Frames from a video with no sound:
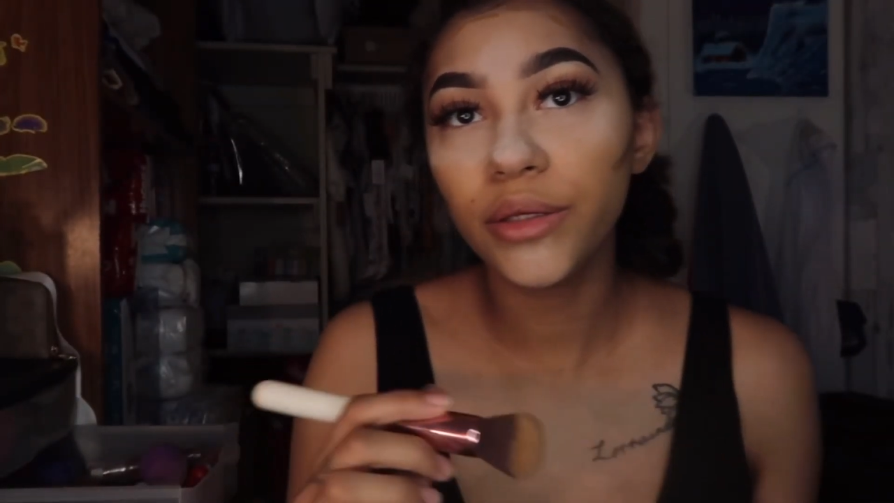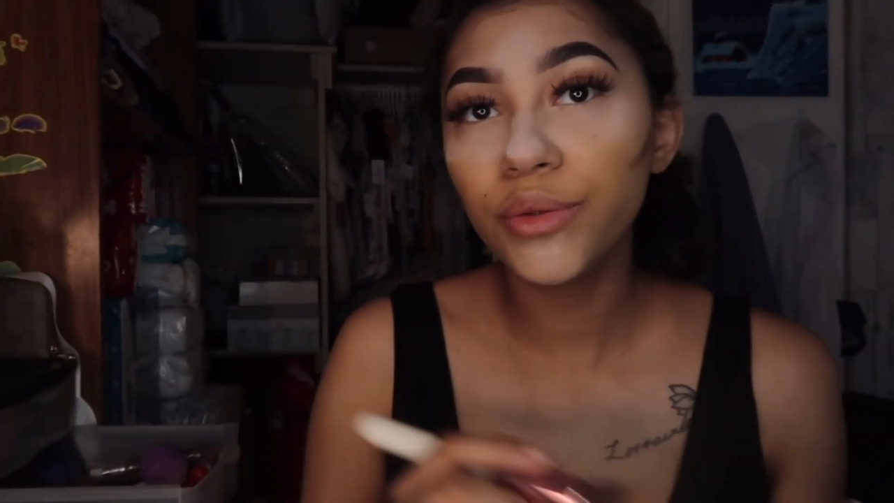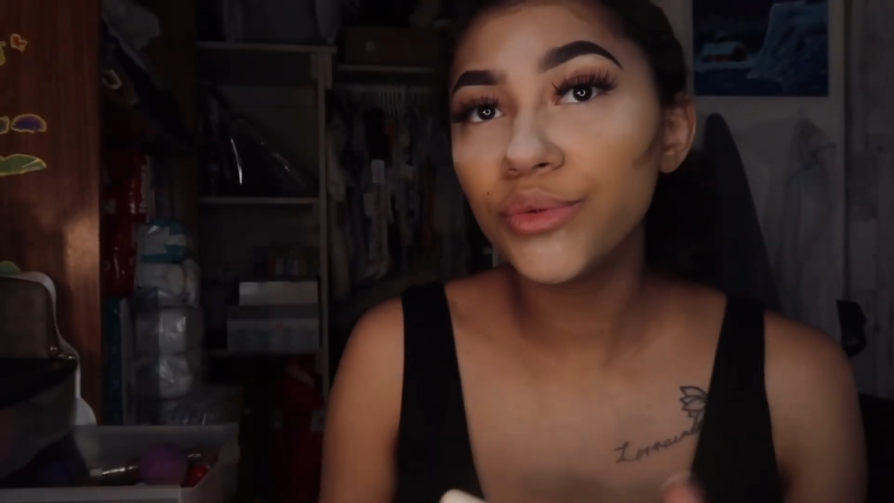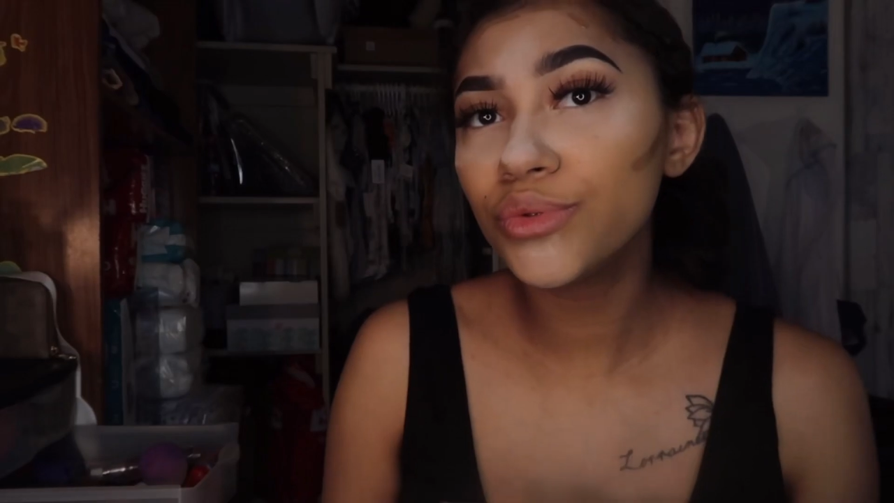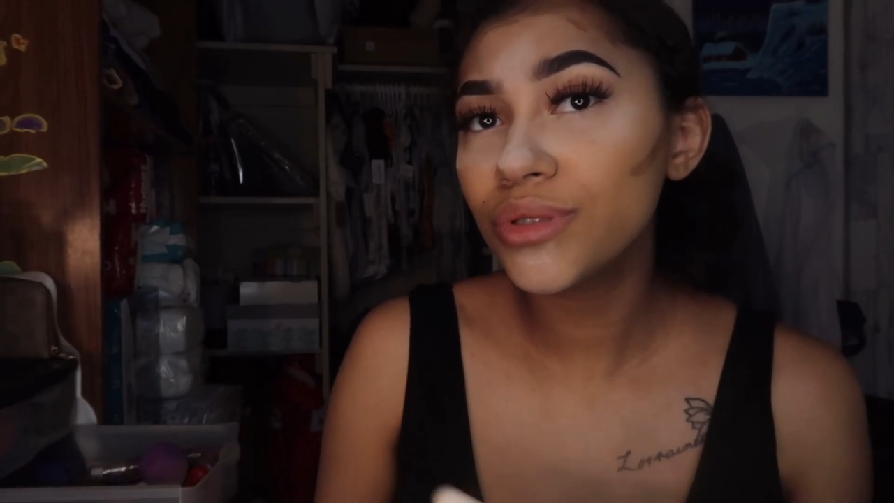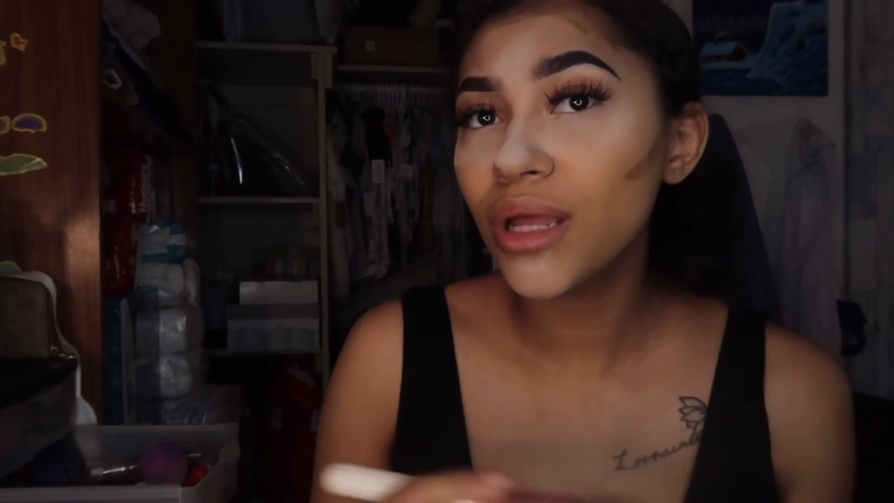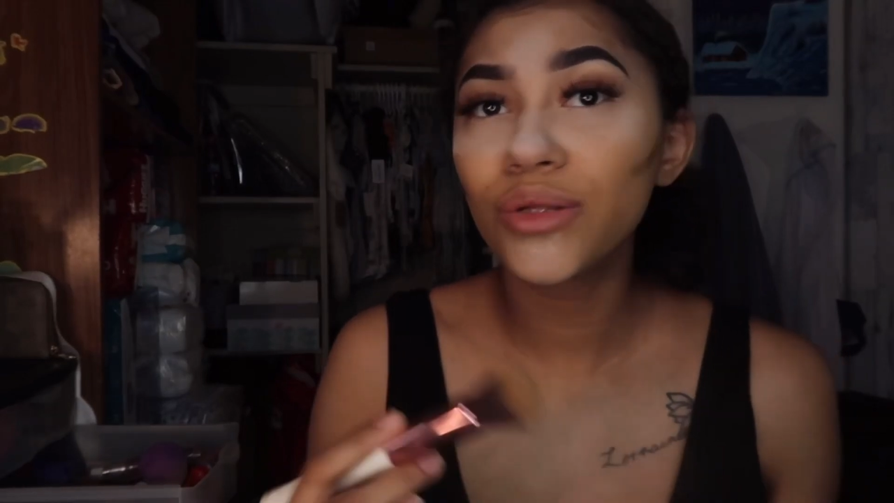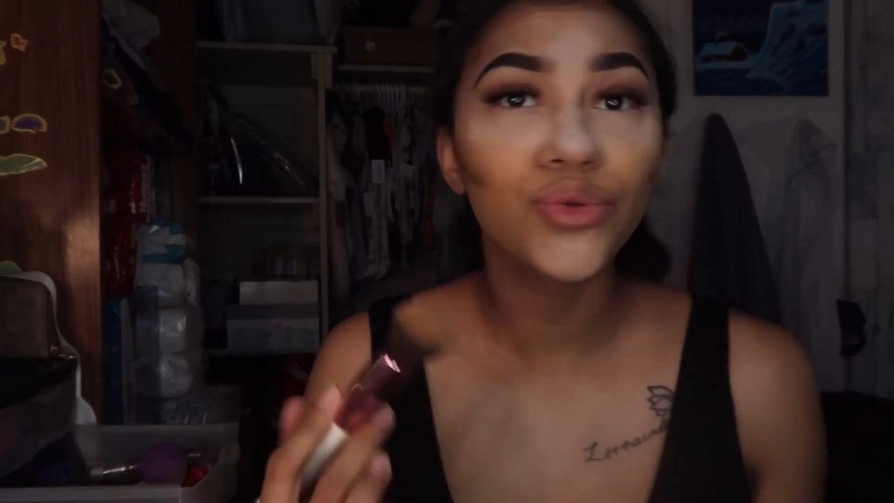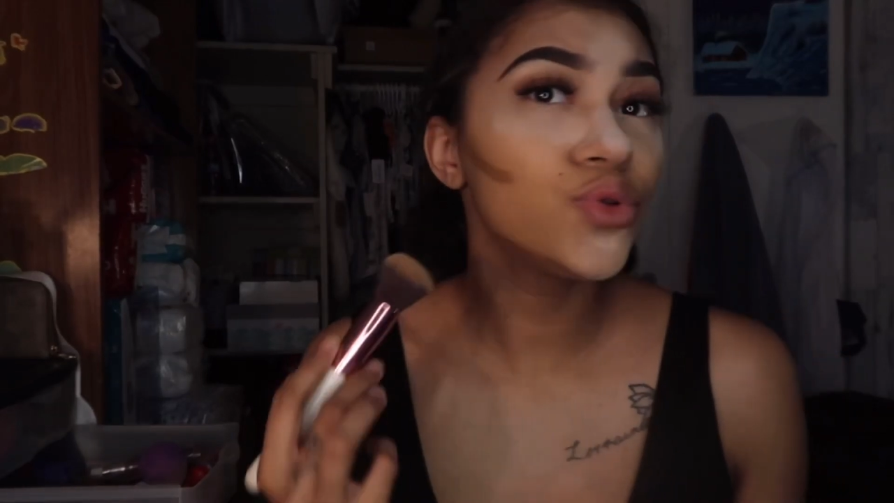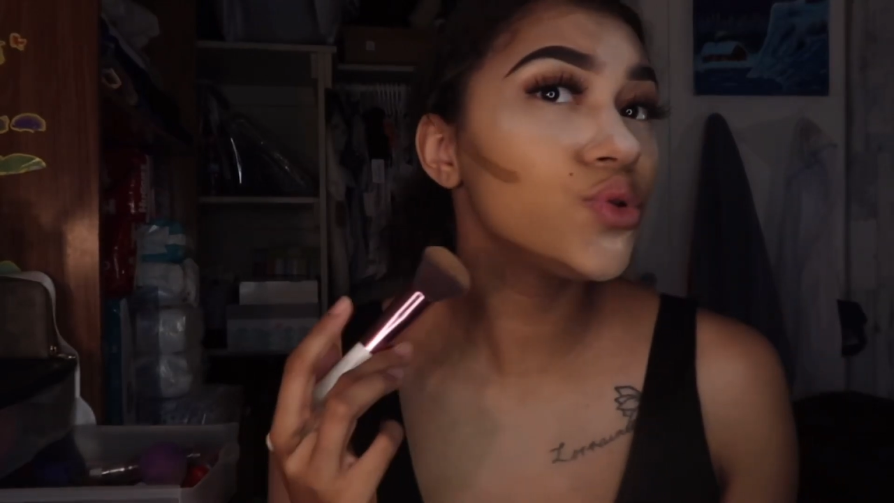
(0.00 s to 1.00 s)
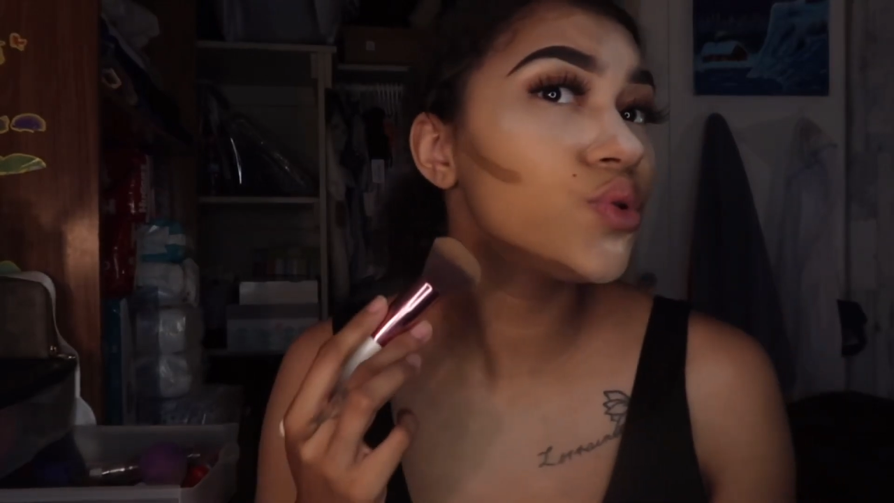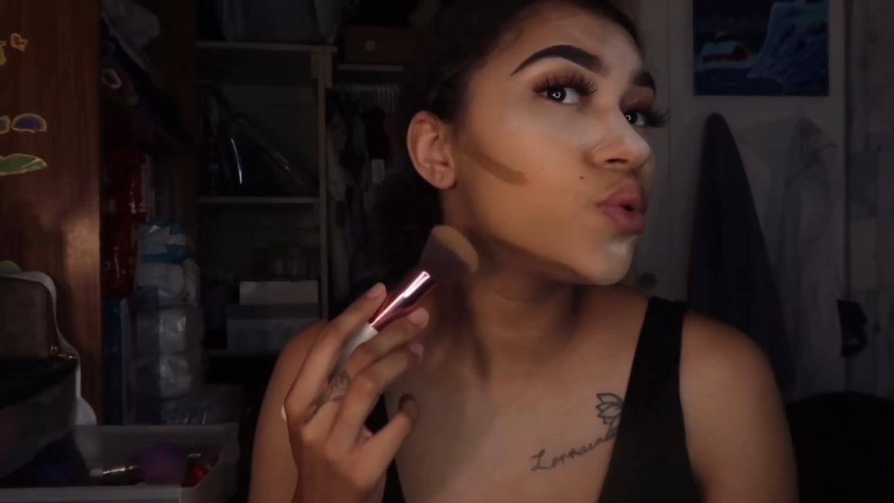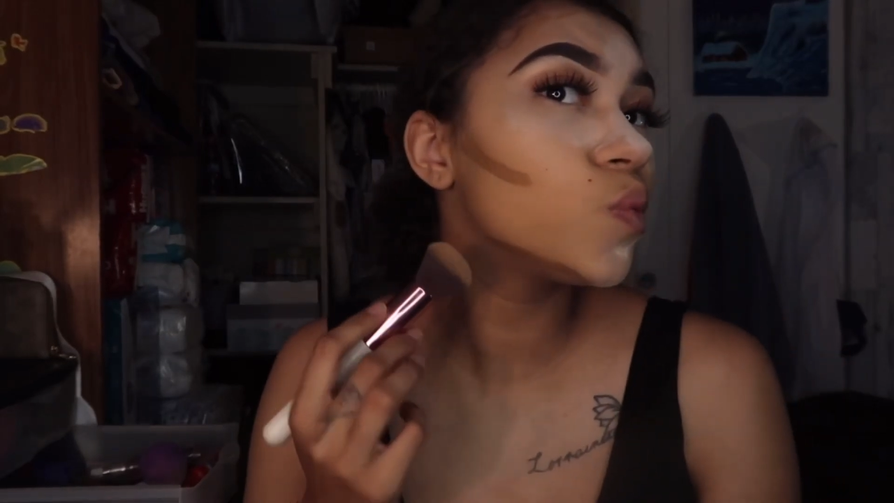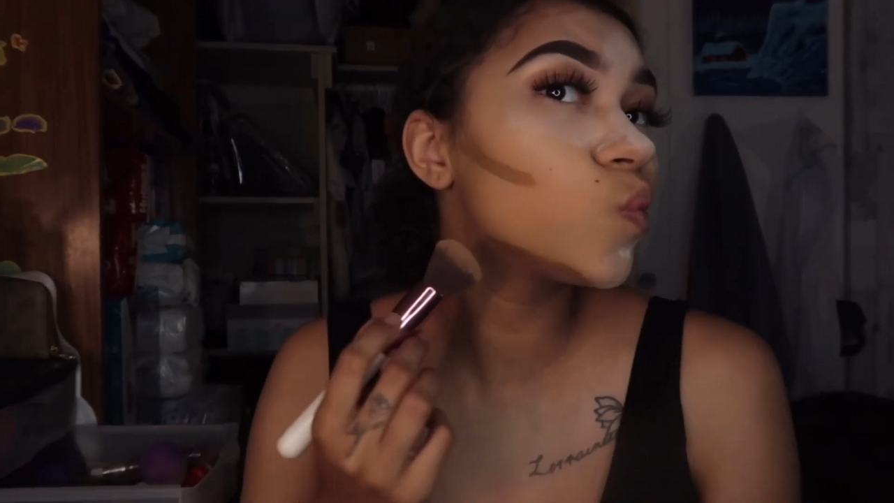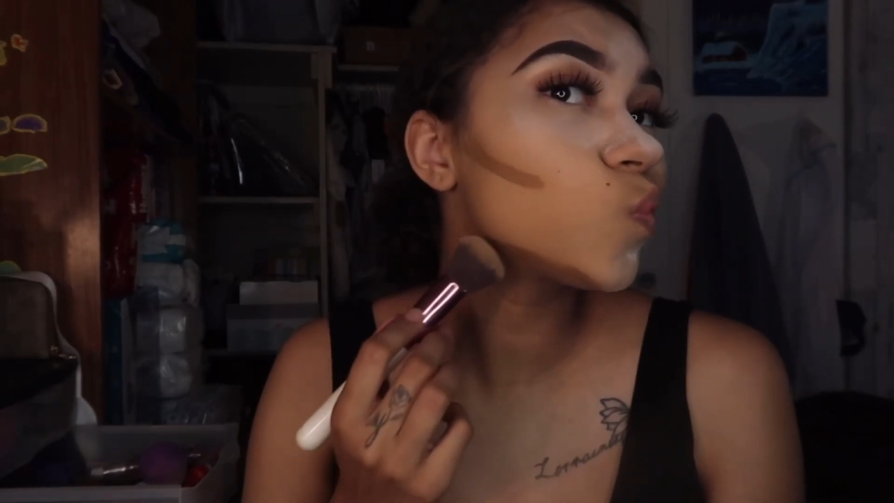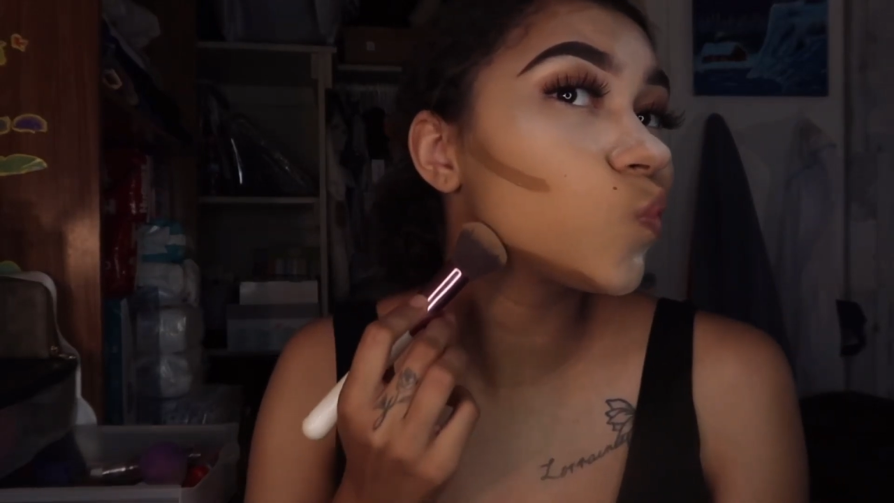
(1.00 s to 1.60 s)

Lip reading: use to